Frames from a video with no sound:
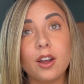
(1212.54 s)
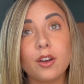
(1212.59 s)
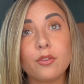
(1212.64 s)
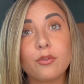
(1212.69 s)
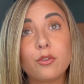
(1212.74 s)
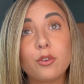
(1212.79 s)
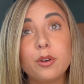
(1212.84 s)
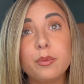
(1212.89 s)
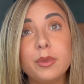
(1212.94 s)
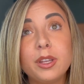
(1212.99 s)

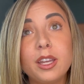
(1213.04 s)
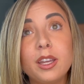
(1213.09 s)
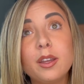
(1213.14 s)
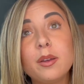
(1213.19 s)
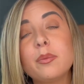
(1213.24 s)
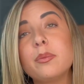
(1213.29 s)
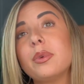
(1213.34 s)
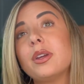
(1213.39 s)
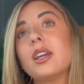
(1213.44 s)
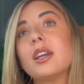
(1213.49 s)
for
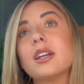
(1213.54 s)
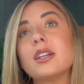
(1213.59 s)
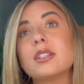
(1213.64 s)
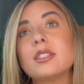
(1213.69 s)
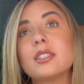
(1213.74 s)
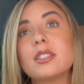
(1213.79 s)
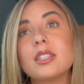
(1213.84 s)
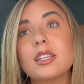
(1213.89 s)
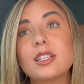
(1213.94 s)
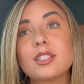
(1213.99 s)
me,
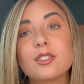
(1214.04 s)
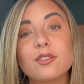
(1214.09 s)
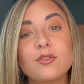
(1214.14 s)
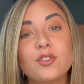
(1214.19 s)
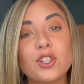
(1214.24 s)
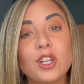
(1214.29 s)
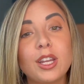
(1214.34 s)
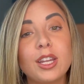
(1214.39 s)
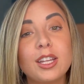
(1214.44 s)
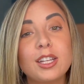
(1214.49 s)
because things have
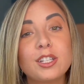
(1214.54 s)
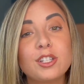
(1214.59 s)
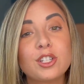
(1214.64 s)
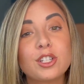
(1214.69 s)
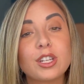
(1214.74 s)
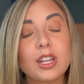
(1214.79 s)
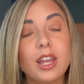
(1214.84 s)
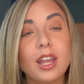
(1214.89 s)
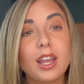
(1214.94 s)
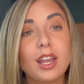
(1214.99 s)

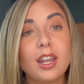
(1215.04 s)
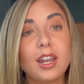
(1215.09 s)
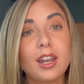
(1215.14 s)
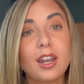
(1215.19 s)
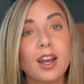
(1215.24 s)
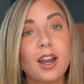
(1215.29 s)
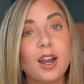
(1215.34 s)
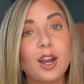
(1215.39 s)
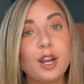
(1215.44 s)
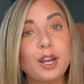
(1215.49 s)
changed
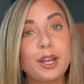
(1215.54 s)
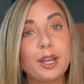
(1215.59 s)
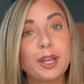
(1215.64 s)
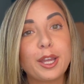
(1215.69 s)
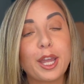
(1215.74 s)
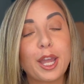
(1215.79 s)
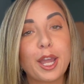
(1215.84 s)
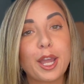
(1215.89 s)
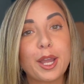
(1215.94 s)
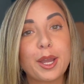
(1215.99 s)
and
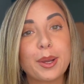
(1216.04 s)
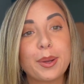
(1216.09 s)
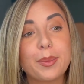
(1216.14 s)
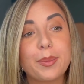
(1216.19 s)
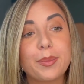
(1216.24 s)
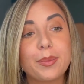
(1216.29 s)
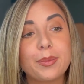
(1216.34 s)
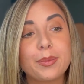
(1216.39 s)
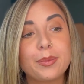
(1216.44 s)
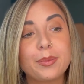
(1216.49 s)
I
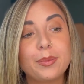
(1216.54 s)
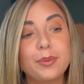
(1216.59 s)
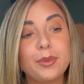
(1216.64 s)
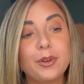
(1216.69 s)
am